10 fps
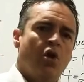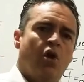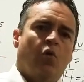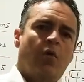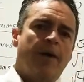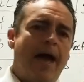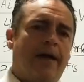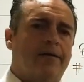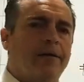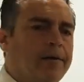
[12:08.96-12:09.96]
We're
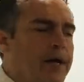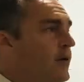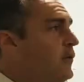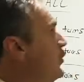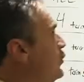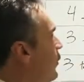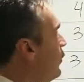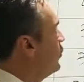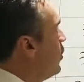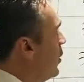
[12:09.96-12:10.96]
back. Okay, so you took
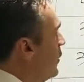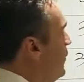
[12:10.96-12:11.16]
the square root of